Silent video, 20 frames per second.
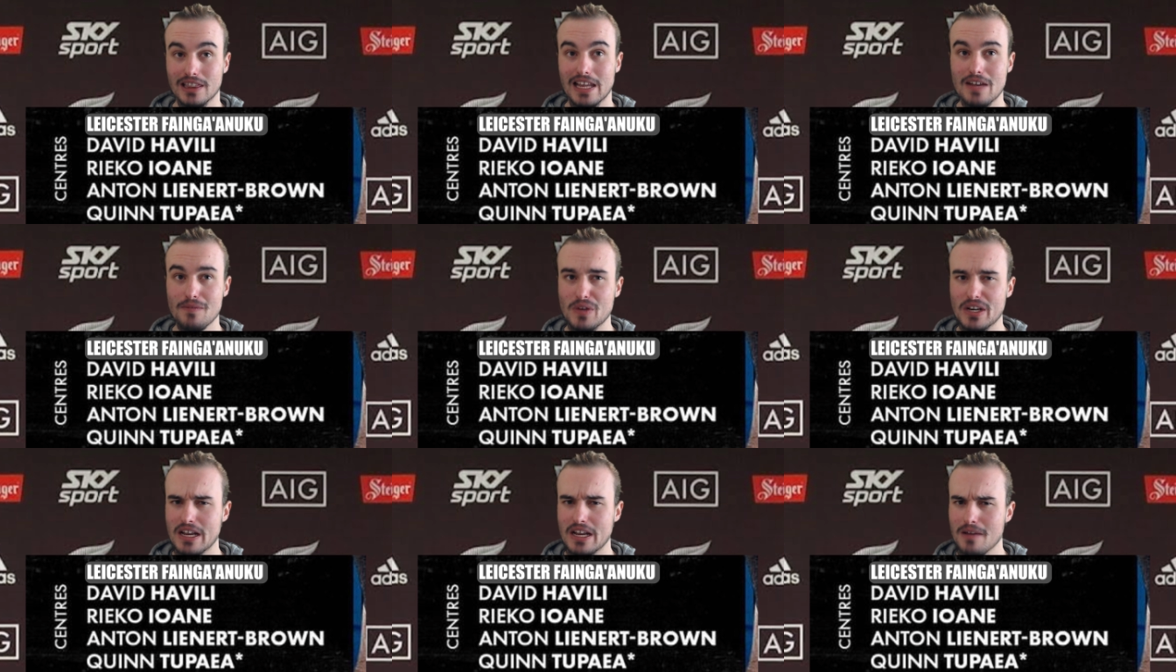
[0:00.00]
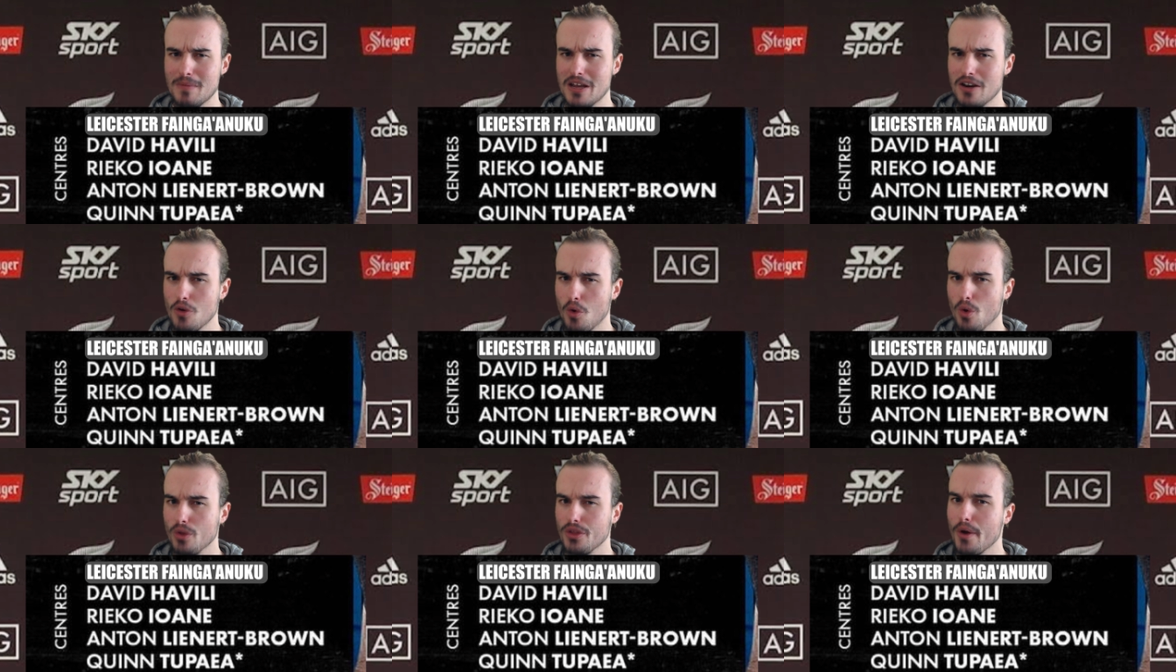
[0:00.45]
leaving him
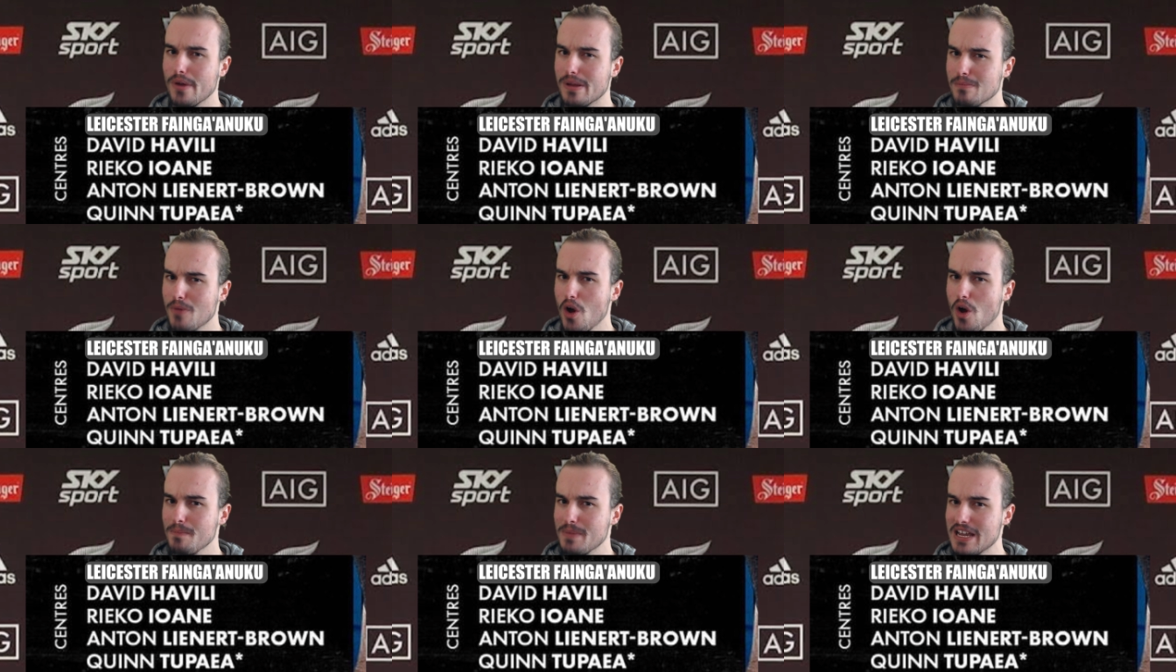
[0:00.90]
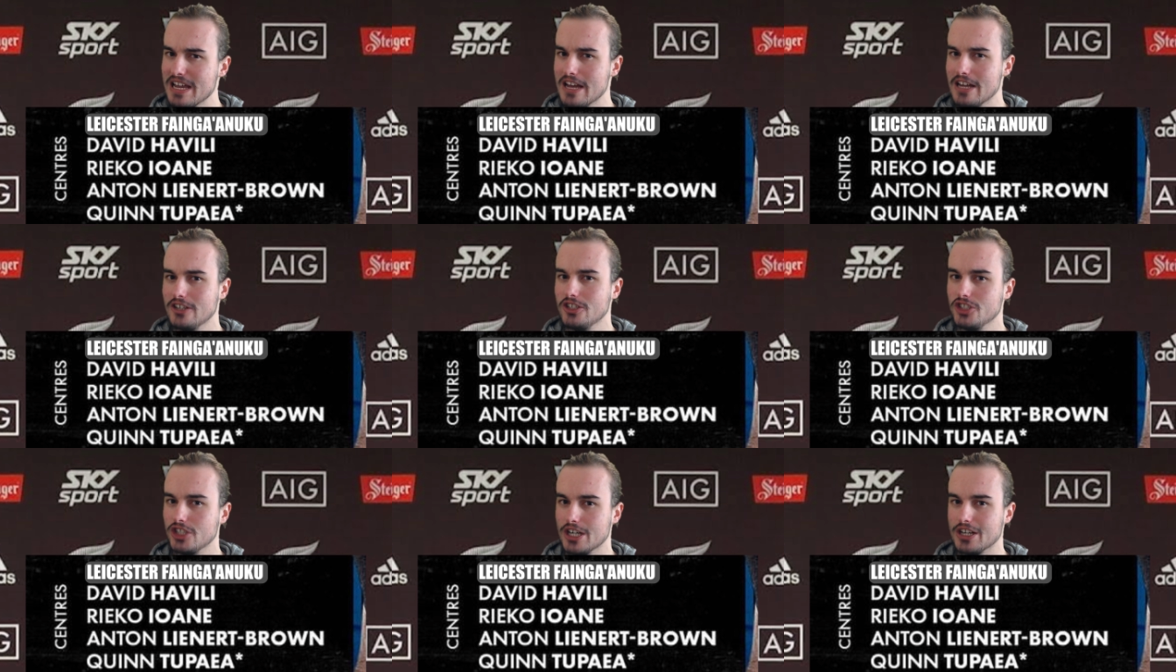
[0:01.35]
in, although he might be
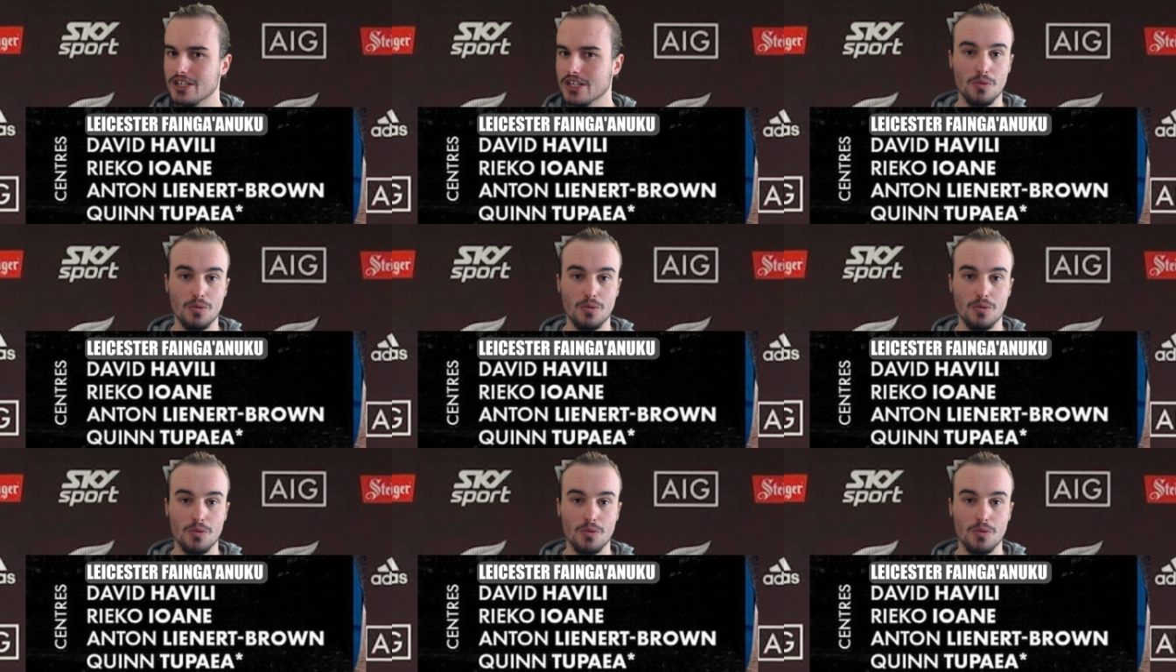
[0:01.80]
injured.